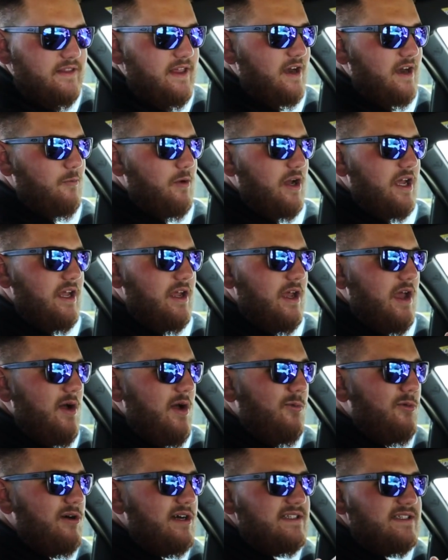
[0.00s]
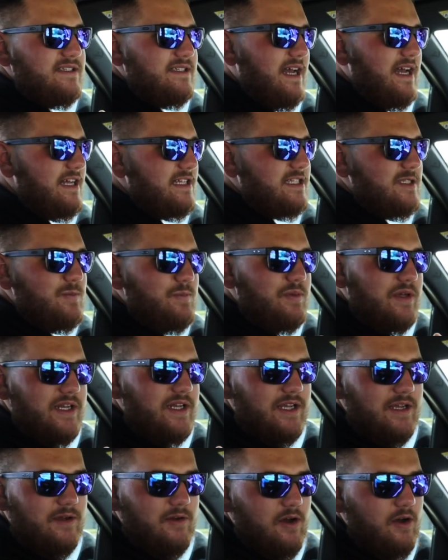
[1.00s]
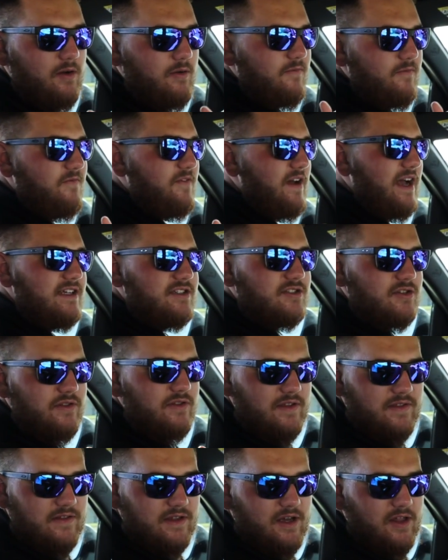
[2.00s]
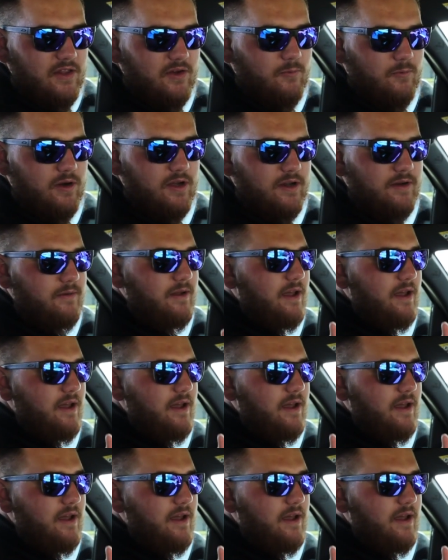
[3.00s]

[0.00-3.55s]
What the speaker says: That way one's not spinning faster than the other one,